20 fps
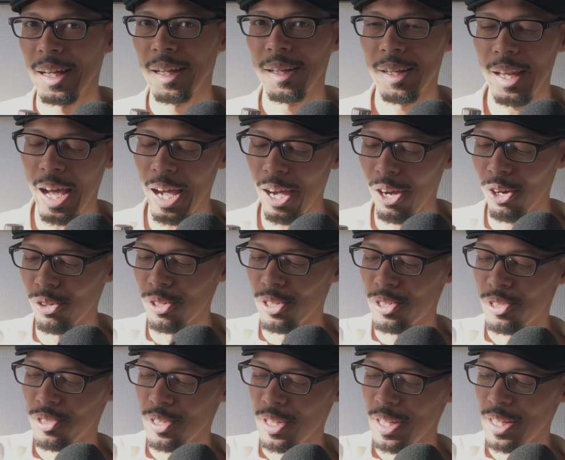Now
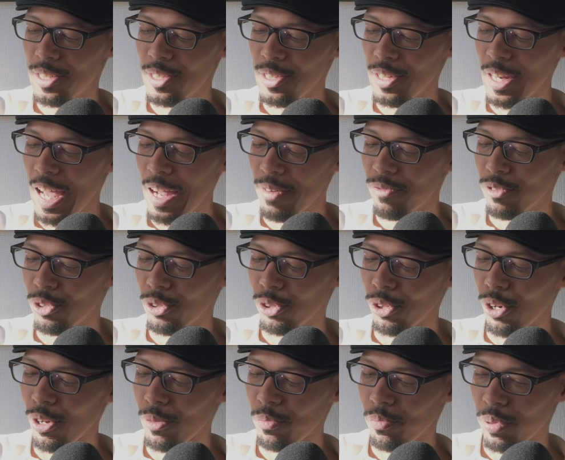it's an
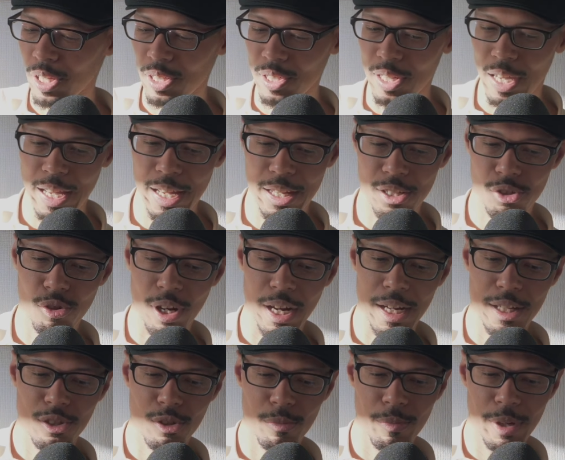afterthought because I had
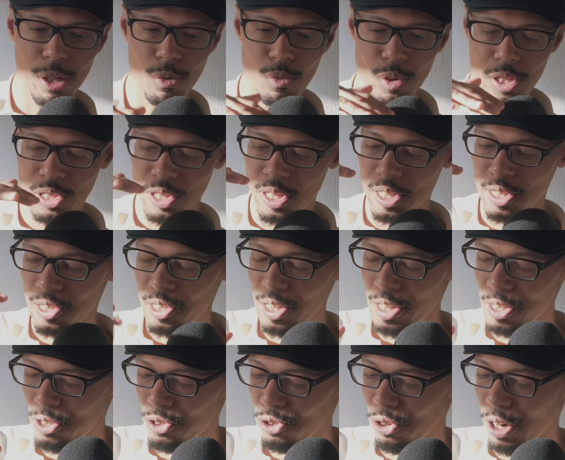tried so many whiskeys
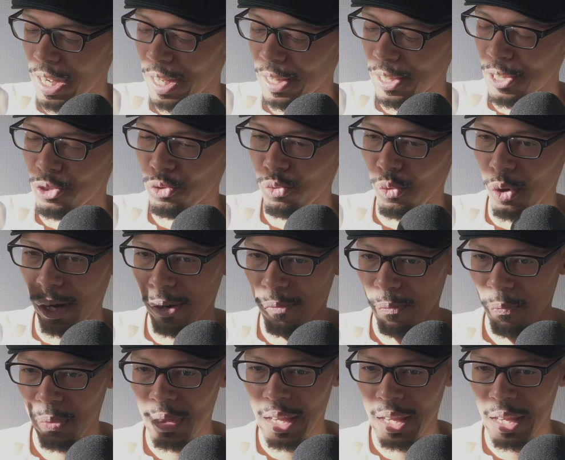since trying this one,